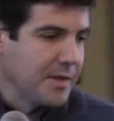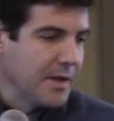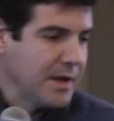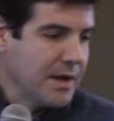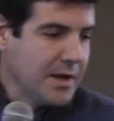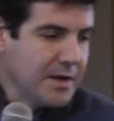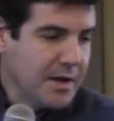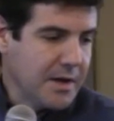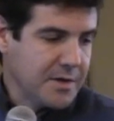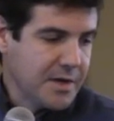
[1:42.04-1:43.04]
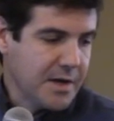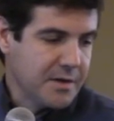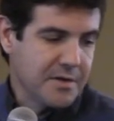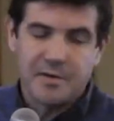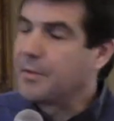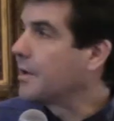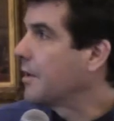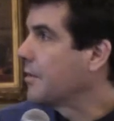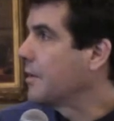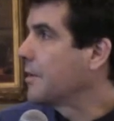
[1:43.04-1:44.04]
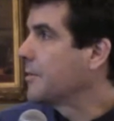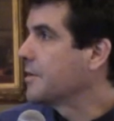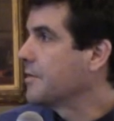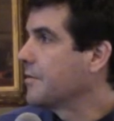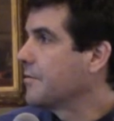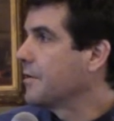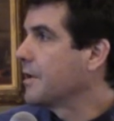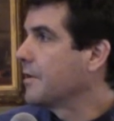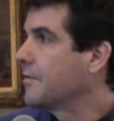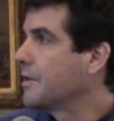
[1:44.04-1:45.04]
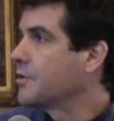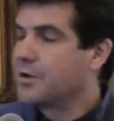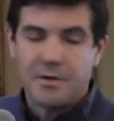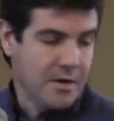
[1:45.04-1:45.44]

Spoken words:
and tie into some of the other elements of the front elevation.